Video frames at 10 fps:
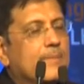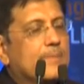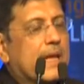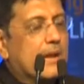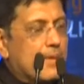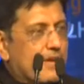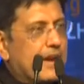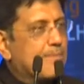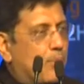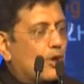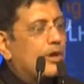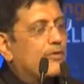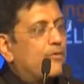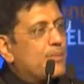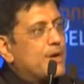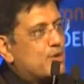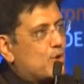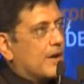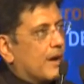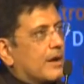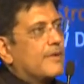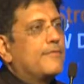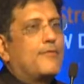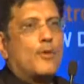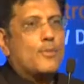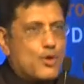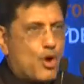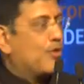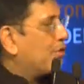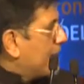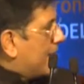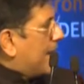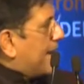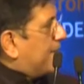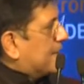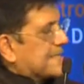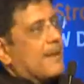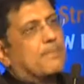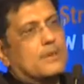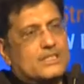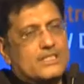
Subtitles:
It'll be very important for me to learn from your real life examples,